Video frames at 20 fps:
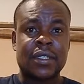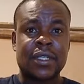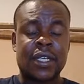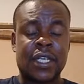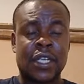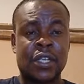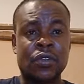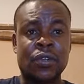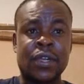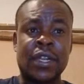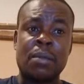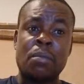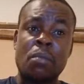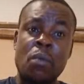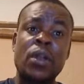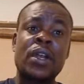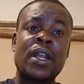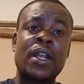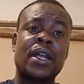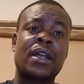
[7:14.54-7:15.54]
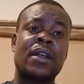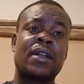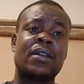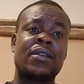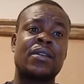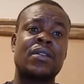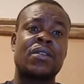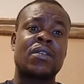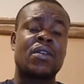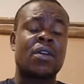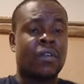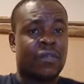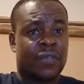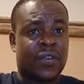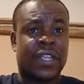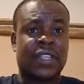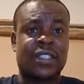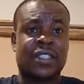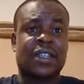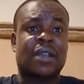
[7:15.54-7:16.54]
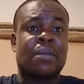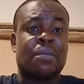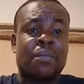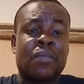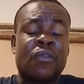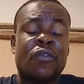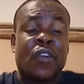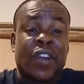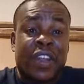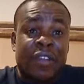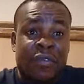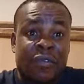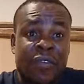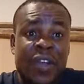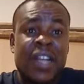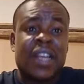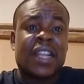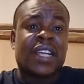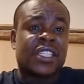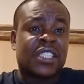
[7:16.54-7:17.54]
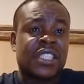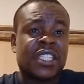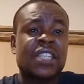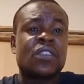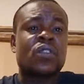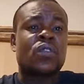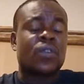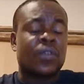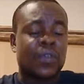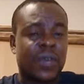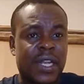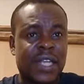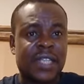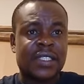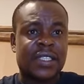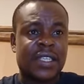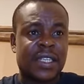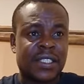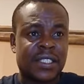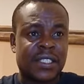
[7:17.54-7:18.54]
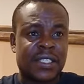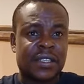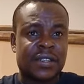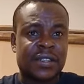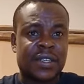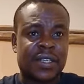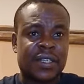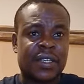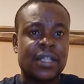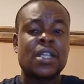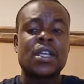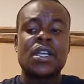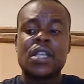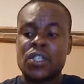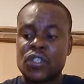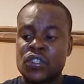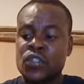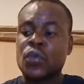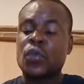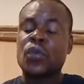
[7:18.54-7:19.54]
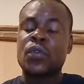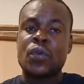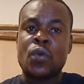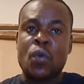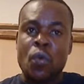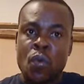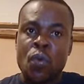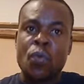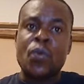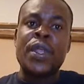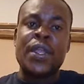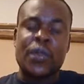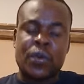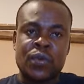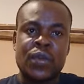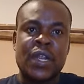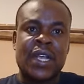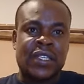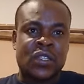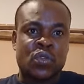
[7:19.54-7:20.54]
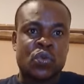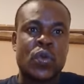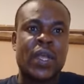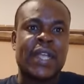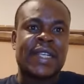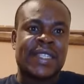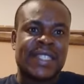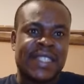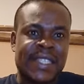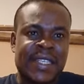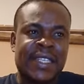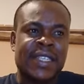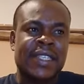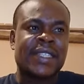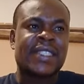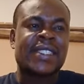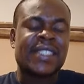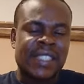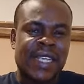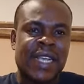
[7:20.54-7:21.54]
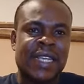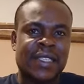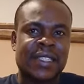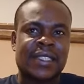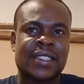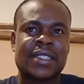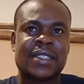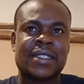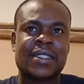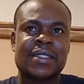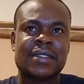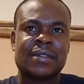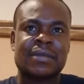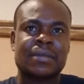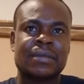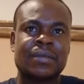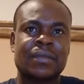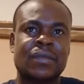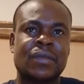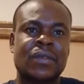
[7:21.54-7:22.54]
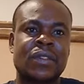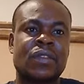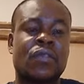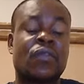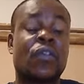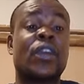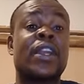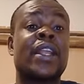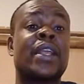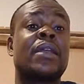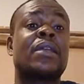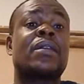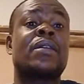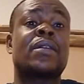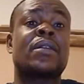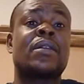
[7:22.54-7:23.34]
the mother of Nigeria, for the fact that she colonized Nigeria. So we could as well see sense for the,